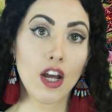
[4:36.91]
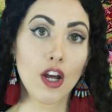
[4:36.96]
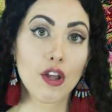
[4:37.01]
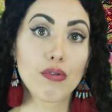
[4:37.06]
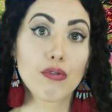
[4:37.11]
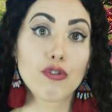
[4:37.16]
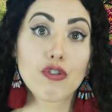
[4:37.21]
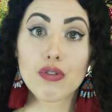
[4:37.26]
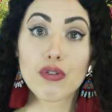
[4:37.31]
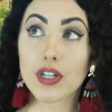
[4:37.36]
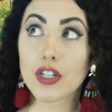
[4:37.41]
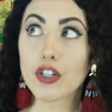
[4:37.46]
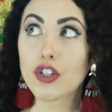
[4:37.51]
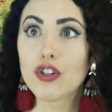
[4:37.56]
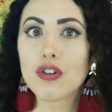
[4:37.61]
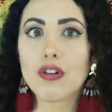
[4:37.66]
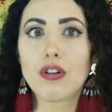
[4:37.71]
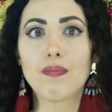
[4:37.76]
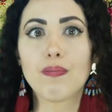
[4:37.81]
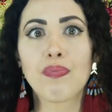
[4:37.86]
through
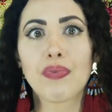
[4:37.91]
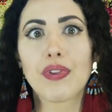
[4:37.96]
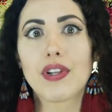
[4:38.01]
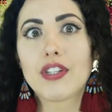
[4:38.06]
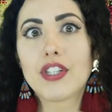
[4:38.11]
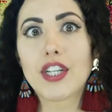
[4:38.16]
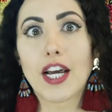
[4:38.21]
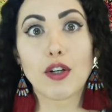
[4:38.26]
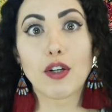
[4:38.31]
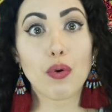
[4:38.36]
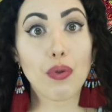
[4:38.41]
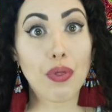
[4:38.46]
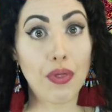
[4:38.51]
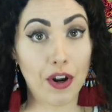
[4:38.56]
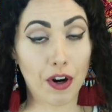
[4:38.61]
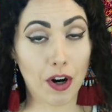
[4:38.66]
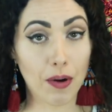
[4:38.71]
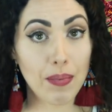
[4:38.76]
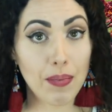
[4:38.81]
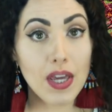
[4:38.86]
traditional
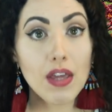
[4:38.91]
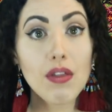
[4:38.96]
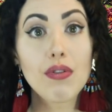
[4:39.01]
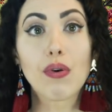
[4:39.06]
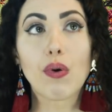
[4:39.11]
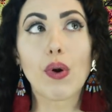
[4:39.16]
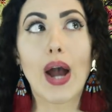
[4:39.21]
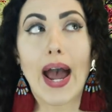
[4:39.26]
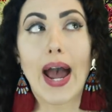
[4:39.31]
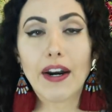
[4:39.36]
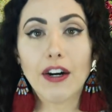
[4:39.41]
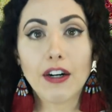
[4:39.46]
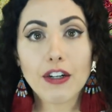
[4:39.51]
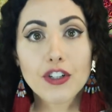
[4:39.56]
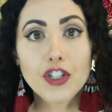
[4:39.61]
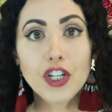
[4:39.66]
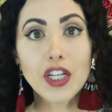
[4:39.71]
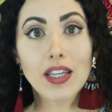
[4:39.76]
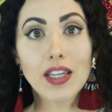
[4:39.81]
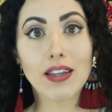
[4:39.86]
psychotherapy, through
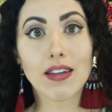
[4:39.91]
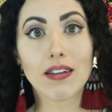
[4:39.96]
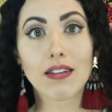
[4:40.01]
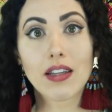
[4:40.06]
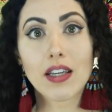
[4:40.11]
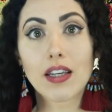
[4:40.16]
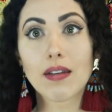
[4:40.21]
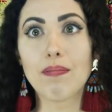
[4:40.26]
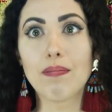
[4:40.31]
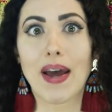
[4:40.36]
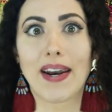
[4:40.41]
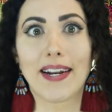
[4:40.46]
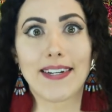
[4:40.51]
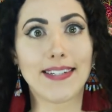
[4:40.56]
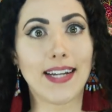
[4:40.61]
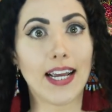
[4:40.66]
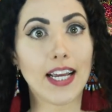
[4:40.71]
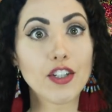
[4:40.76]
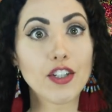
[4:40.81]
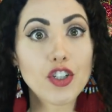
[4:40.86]
energy healing,
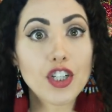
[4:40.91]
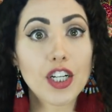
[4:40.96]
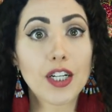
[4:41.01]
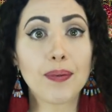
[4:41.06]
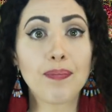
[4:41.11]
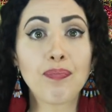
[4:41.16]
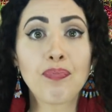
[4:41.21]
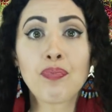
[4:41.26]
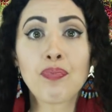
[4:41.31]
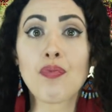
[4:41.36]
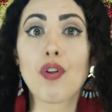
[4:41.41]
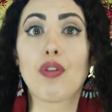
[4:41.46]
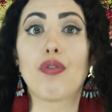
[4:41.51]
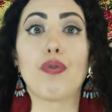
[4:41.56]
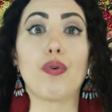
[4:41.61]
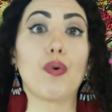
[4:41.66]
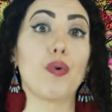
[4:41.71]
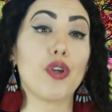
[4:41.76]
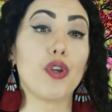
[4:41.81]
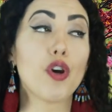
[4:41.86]
meditation,
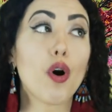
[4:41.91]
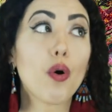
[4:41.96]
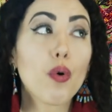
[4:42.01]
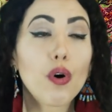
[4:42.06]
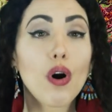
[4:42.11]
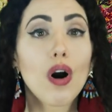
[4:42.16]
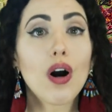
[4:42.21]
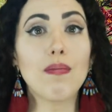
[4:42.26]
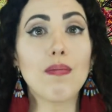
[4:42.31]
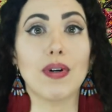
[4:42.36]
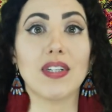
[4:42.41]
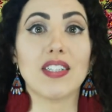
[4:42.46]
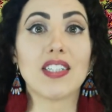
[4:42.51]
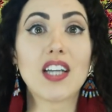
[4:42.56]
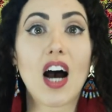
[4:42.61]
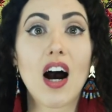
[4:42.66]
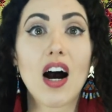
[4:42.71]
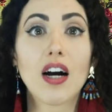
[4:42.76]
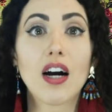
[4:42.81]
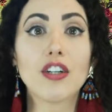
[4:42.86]
through yoga,
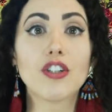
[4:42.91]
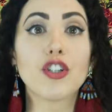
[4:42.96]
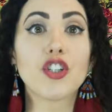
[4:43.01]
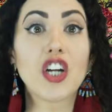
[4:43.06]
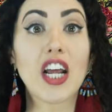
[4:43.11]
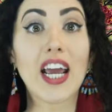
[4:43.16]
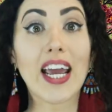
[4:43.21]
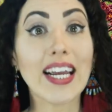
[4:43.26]
massage,